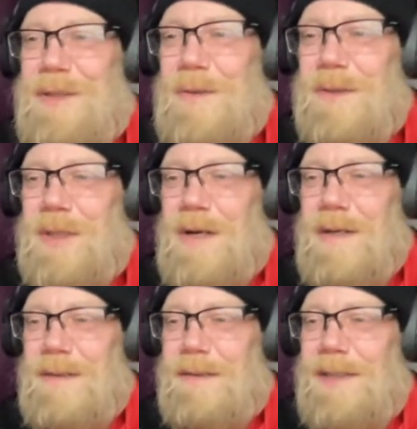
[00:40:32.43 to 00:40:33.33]
Don't
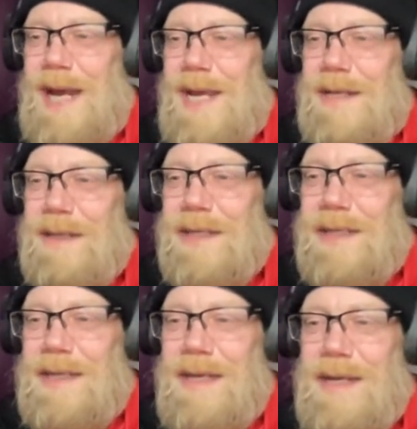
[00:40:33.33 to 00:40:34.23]
start
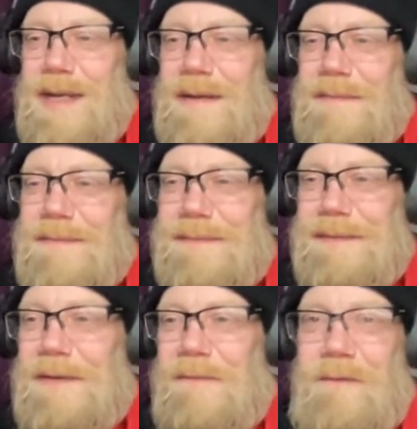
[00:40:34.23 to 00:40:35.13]
dangling thing
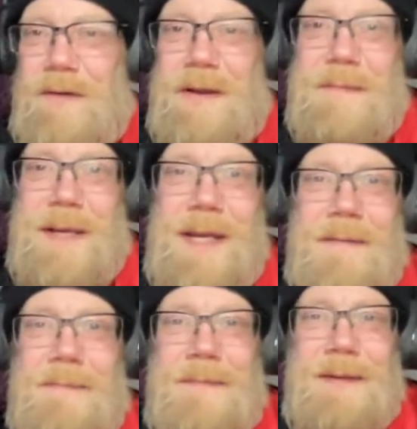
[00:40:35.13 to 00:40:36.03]
in front of
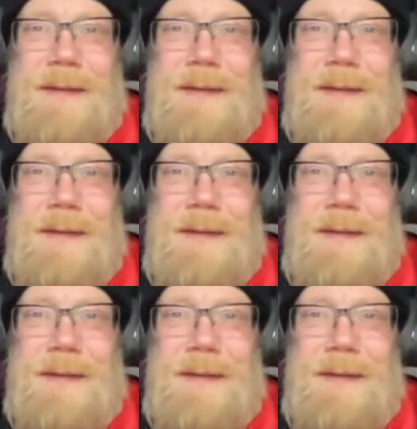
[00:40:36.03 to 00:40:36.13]
me.